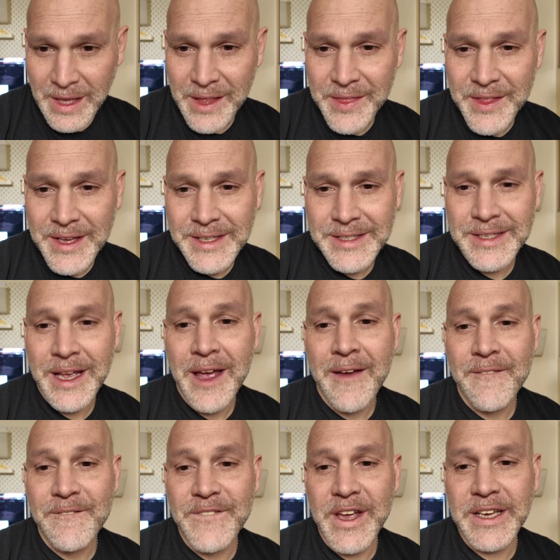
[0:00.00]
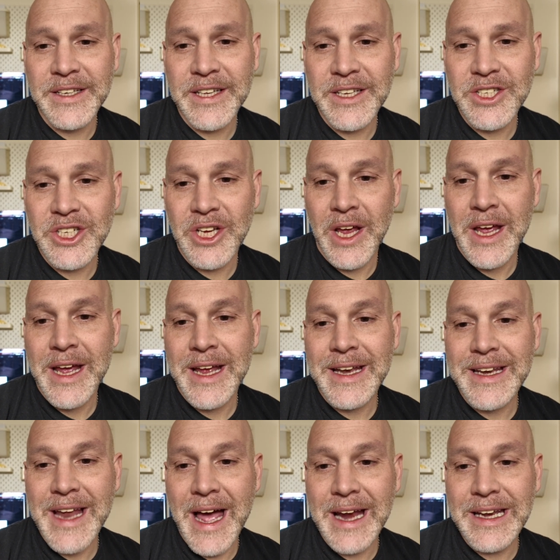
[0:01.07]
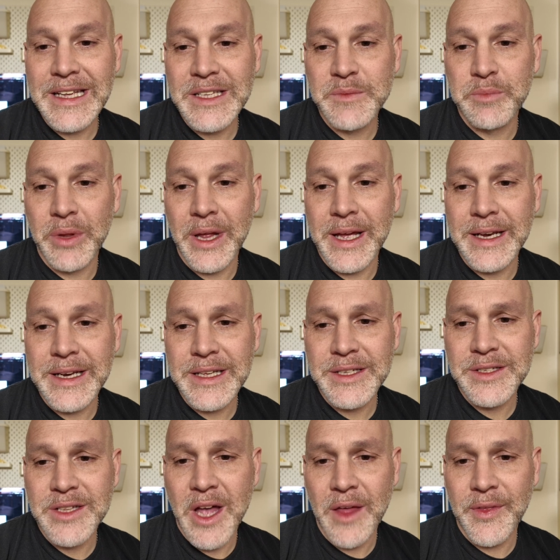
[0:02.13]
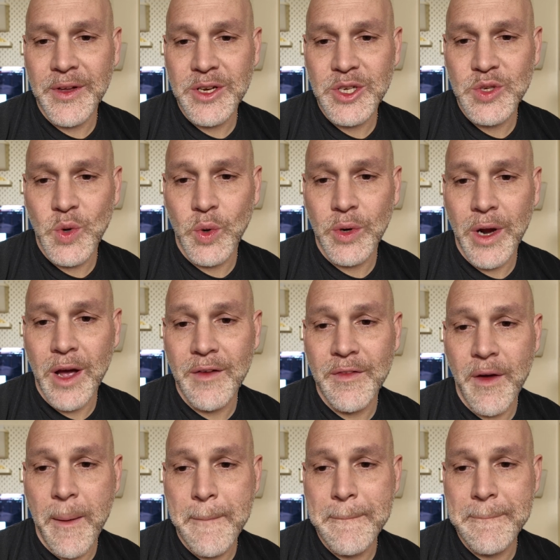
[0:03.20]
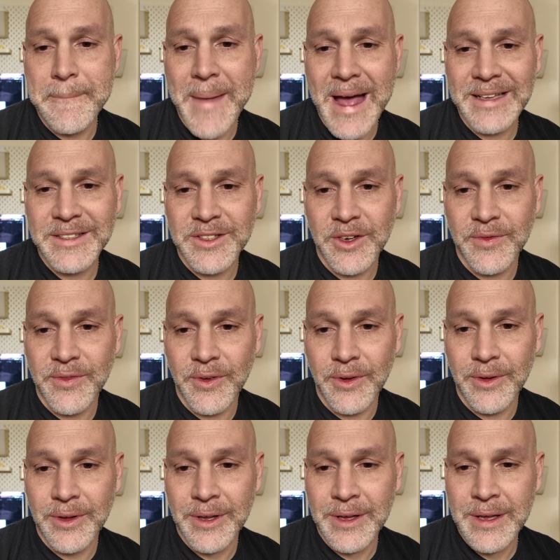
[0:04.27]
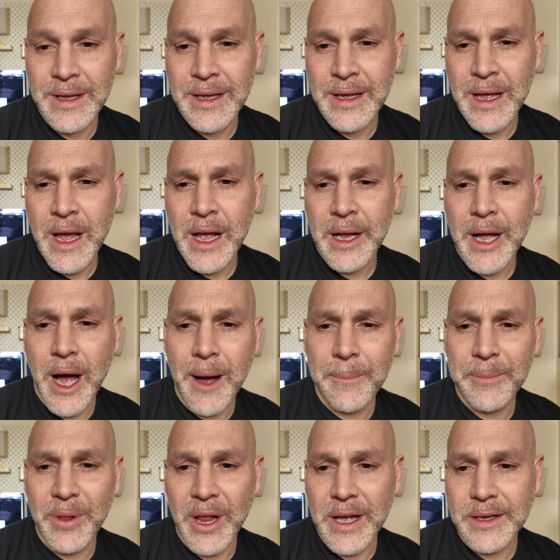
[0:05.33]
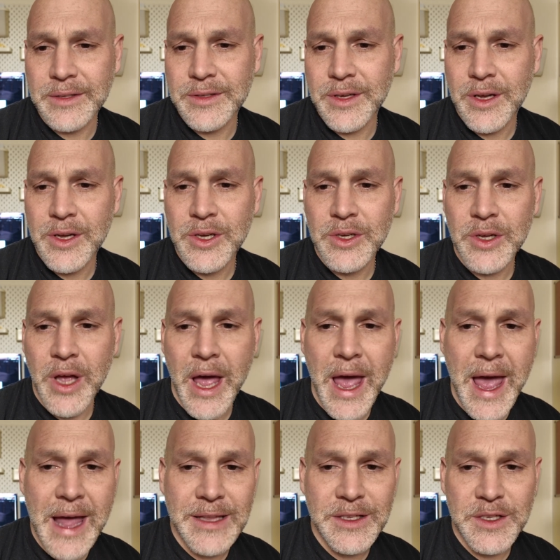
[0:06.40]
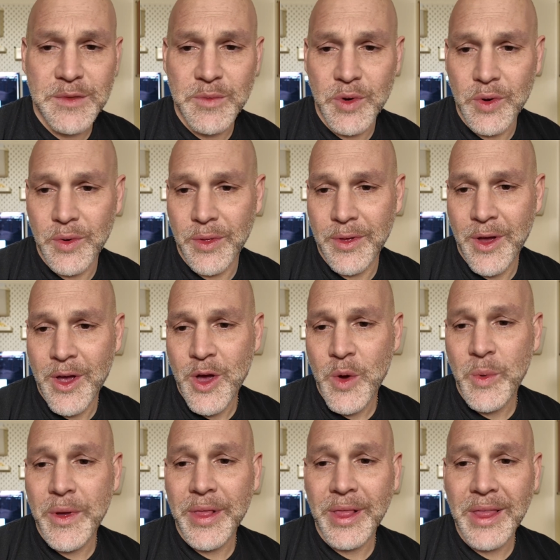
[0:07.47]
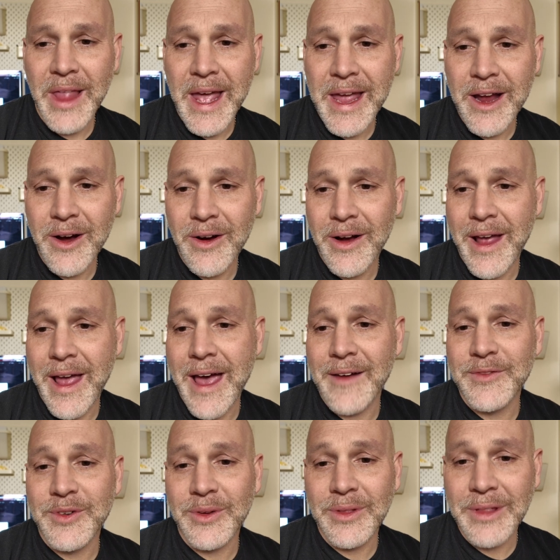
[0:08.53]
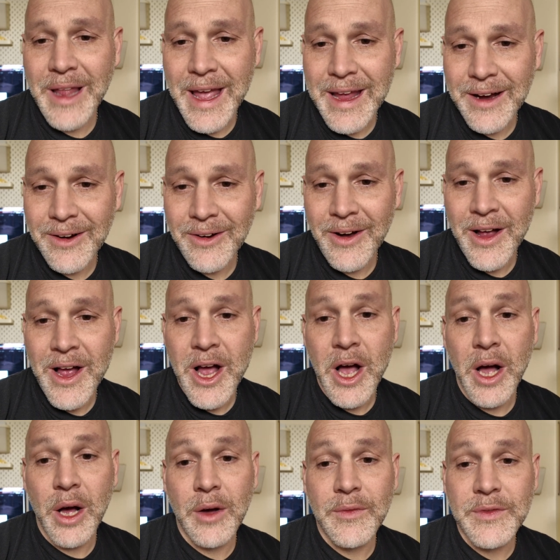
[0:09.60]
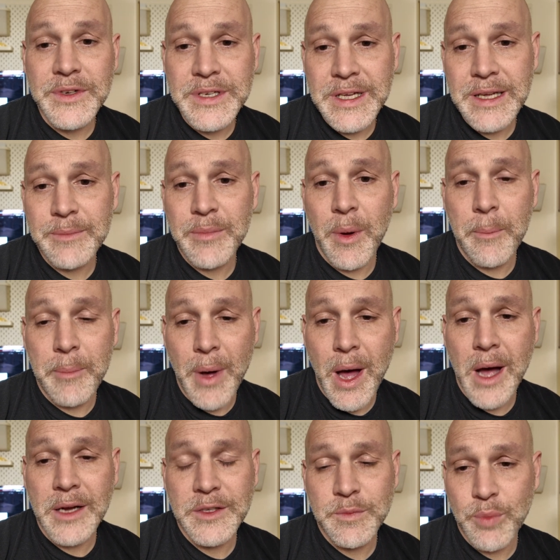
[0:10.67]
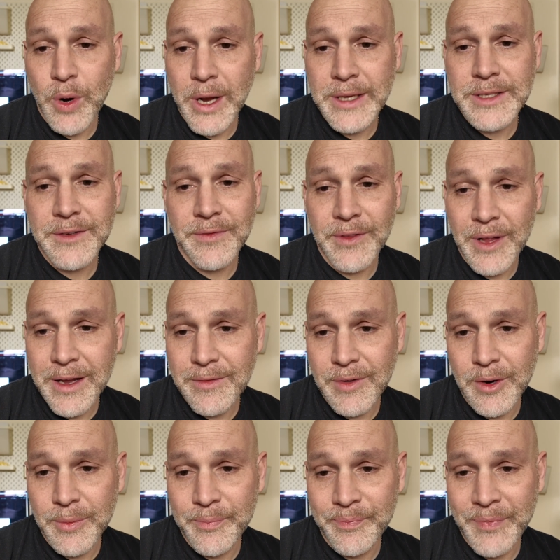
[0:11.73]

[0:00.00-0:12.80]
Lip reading: This vintage 90s blend is nothing short of masterful, complex, and smooth, with layer after layer of deep box-pressed flavor.